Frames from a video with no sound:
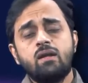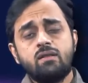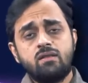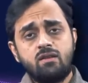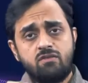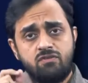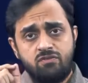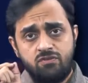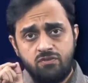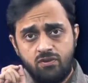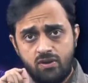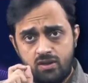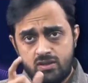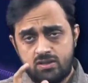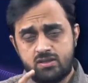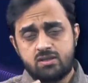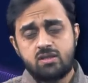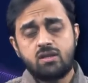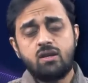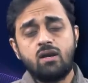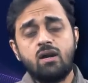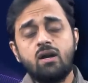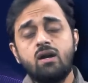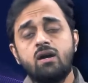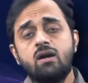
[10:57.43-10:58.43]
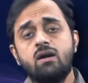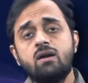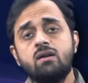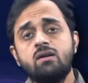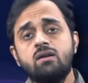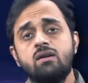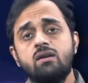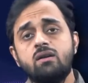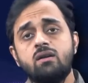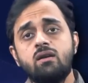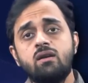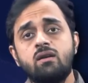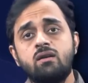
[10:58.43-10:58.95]
the first uh,
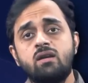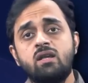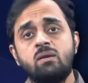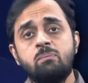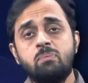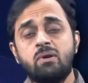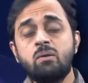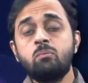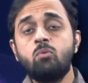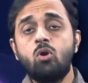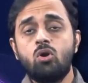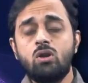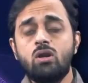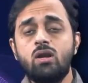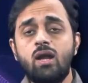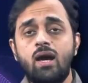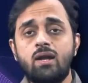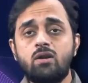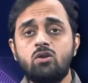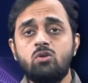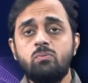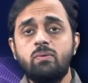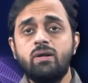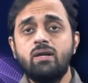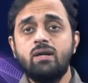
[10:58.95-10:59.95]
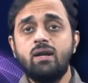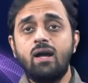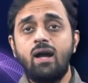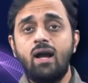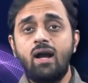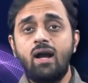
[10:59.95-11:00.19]
deeper moral argument